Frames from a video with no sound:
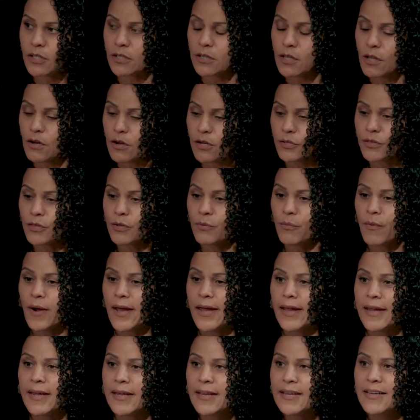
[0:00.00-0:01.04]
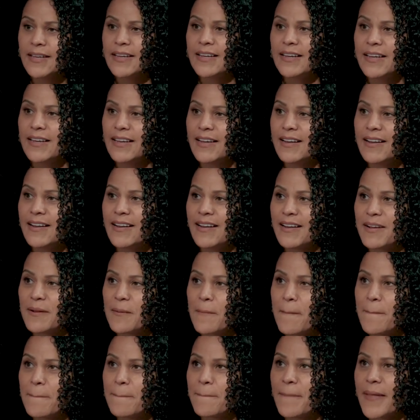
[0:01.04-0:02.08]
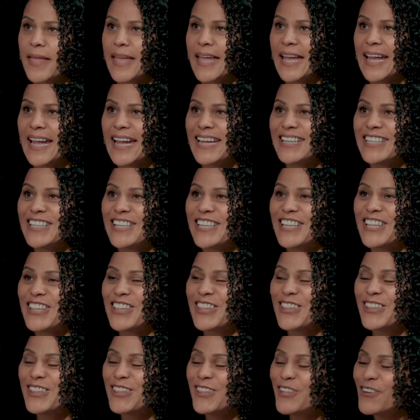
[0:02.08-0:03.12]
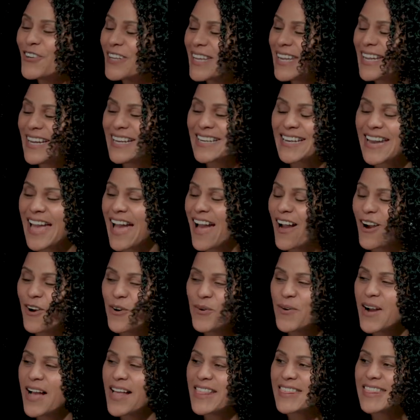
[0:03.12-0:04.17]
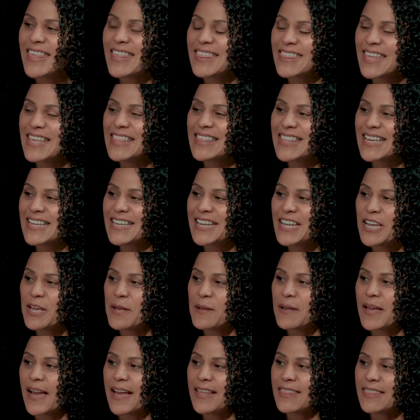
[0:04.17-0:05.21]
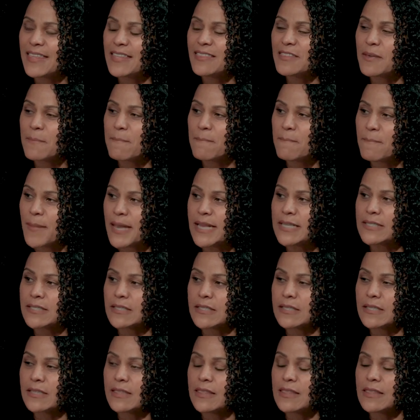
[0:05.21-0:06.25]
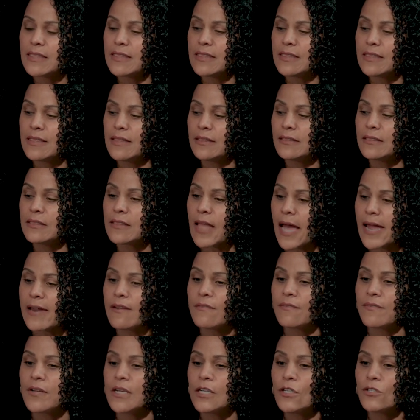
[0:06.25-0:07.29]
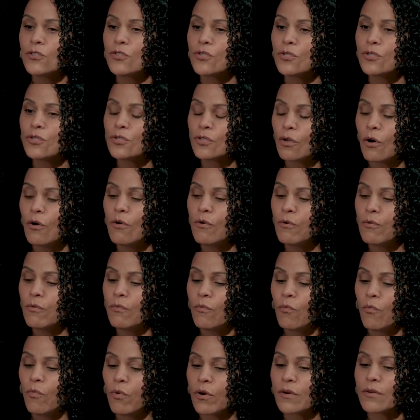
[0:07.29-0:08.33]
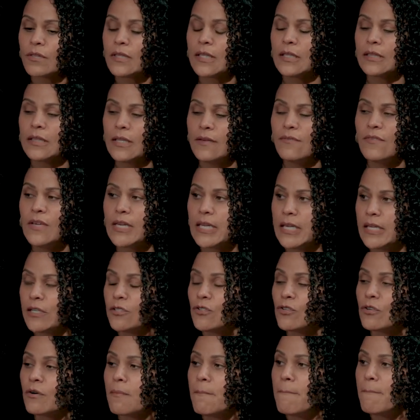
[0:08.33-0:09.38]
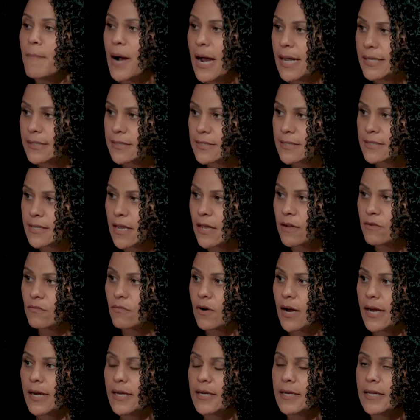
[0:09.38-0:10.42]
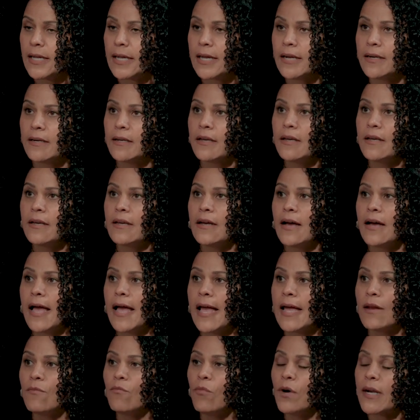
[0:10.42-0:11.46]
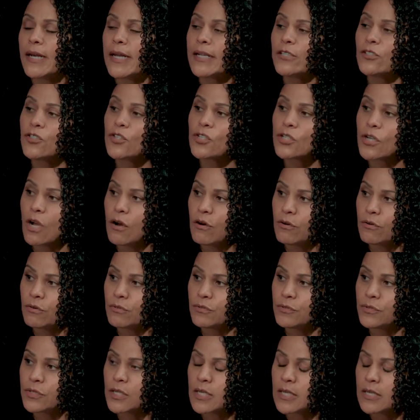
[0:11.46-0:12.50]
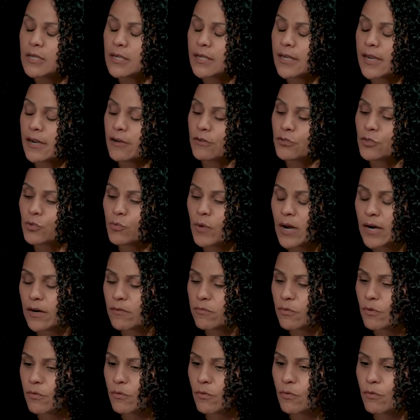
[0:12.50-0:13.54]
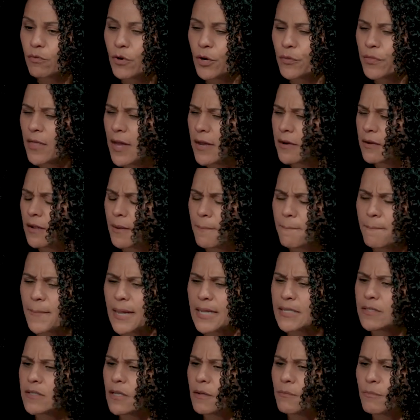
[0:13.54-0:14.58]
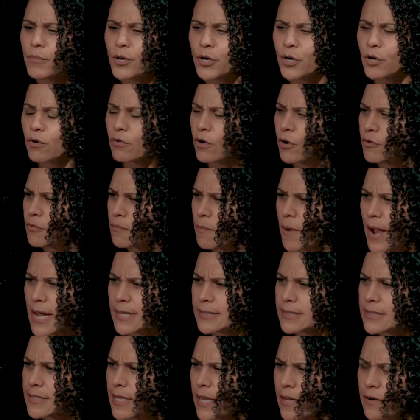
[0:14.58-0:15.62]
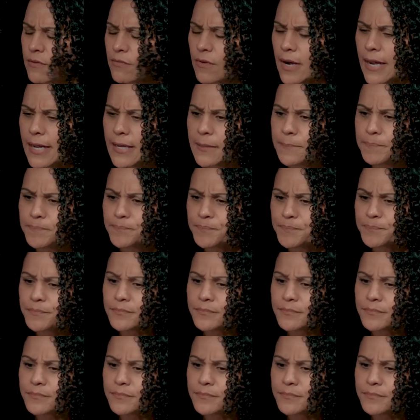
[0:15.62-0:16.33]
along the way. And looking now, the thing that I think that makes life so worth living is your mindset, right? And and what I chose, Carol Dweck wrote that amazing book, Growth Mindset, right?